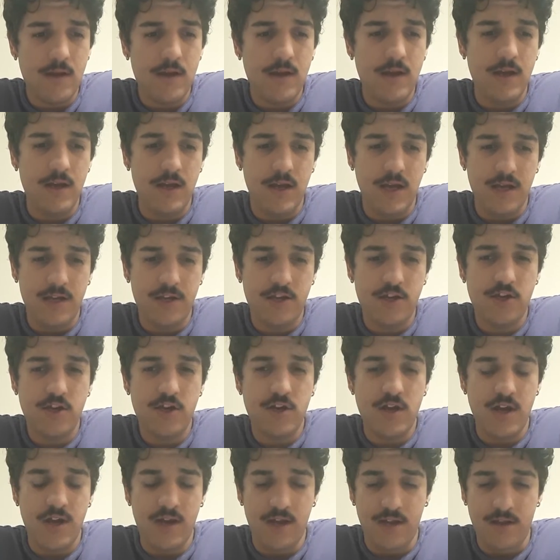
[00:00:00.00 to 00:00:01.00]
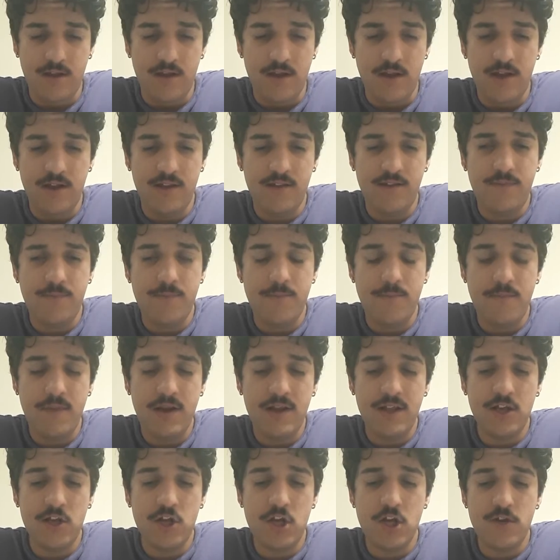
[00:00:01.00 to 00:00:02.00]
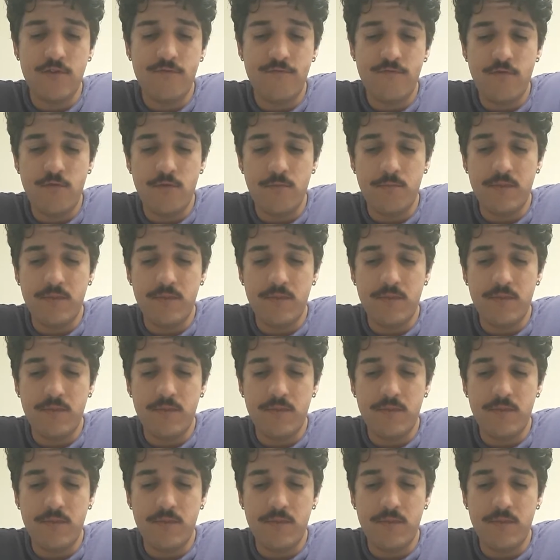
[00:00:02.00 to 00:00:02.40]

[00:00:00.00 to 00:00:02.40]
it's mainly good for